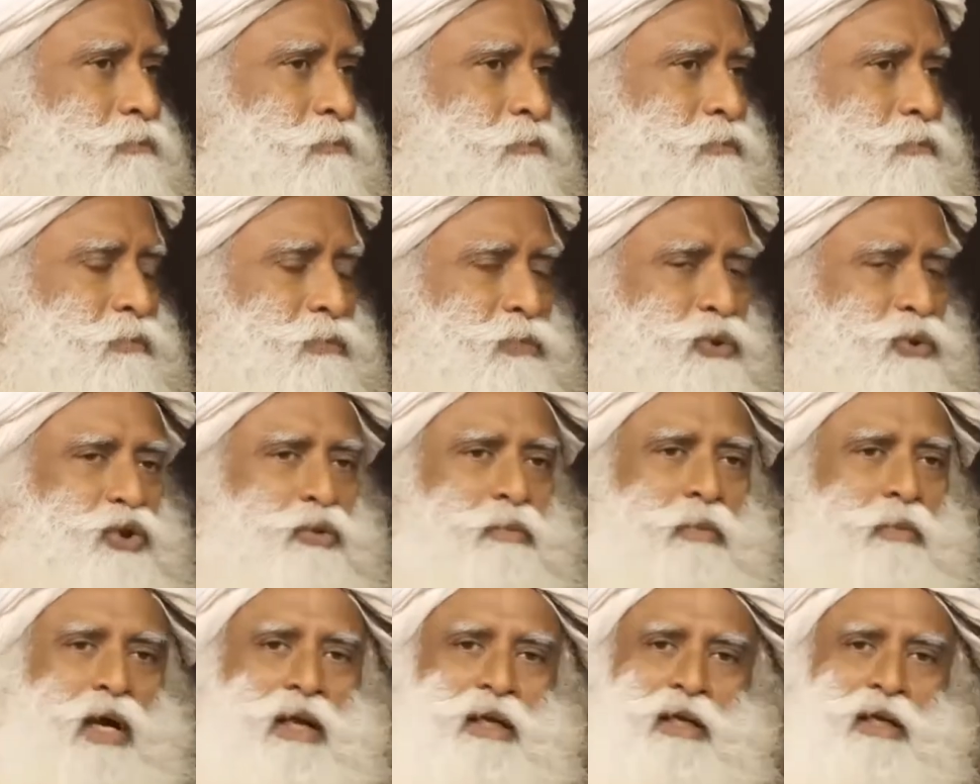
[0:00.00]
to
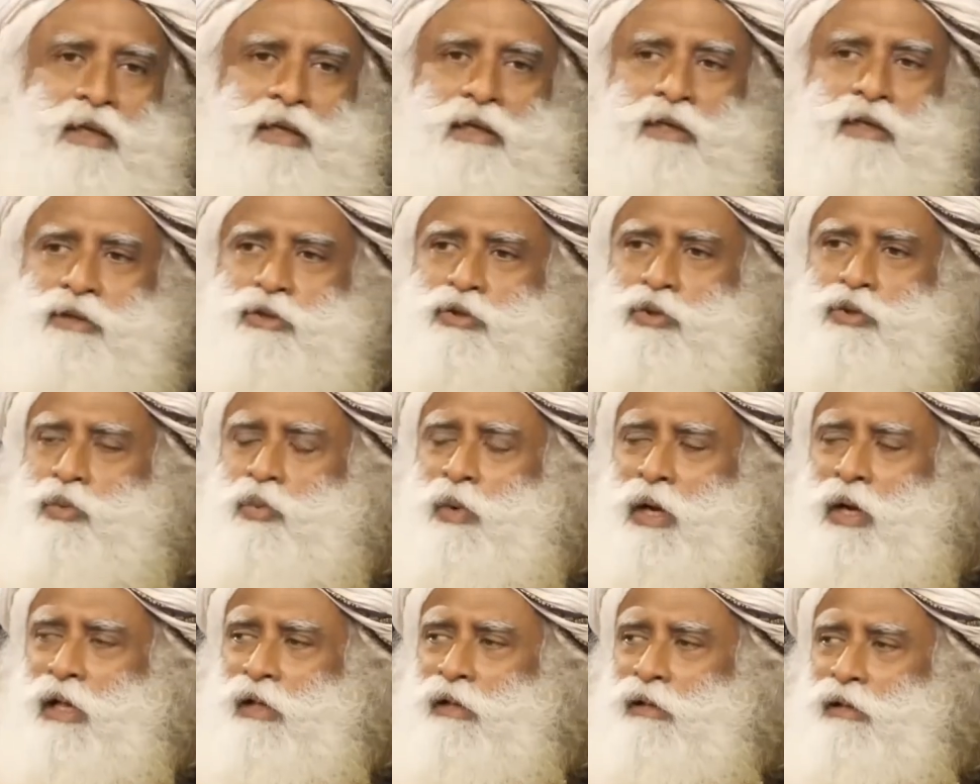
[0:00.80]
money, to
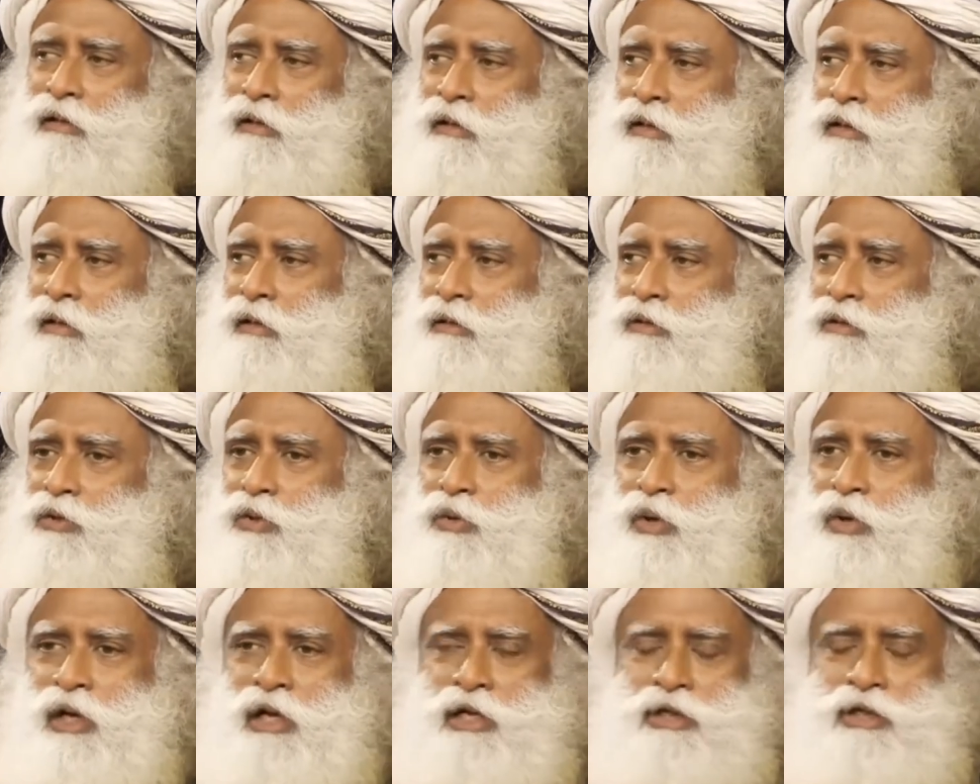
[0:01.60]
wealth, to
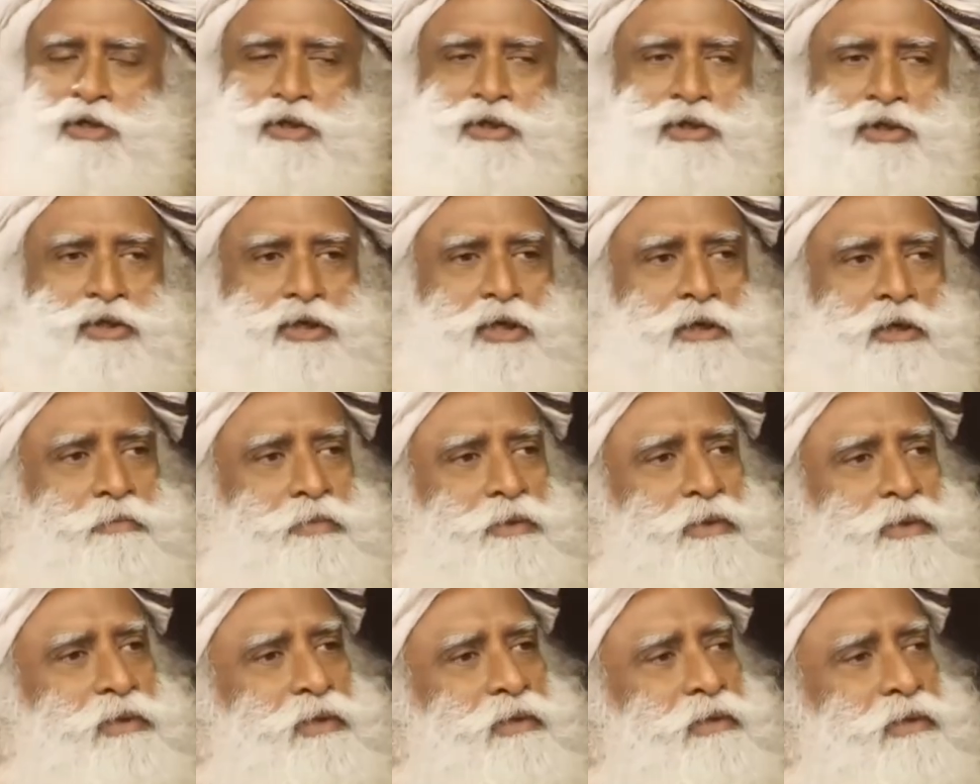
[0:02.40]
relationships,